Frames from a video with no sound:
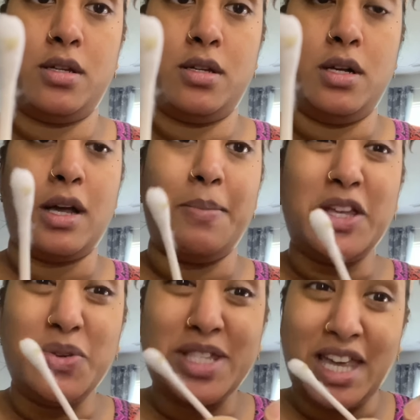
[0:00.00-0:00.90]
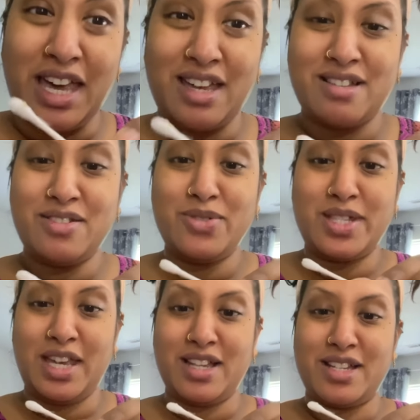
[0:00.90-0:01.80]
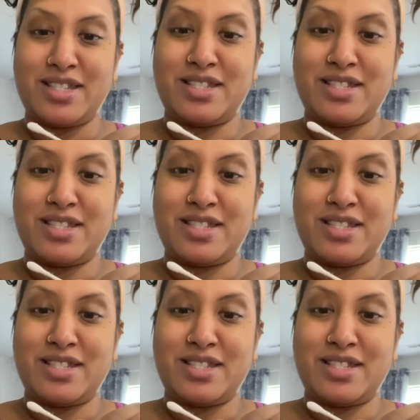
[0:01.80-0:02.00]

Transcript: Okay, but you see it? You see this?